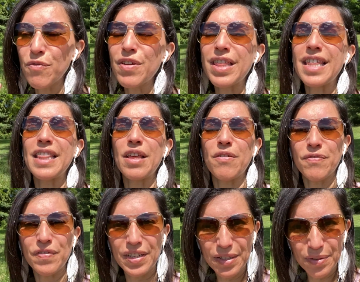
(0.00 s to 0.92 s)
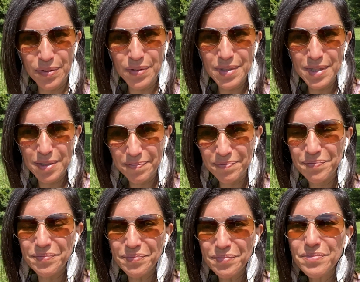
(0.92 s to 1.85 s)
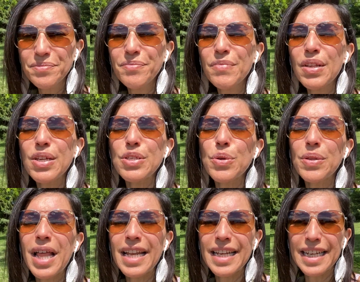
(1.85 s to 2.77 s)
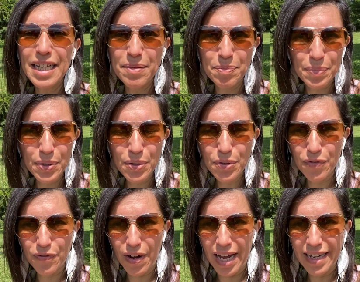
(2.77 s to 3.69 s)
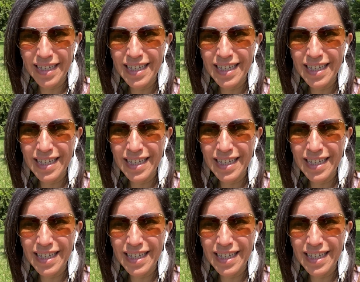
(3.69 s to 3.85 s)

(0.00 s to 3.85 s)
within the fields so that it can purify.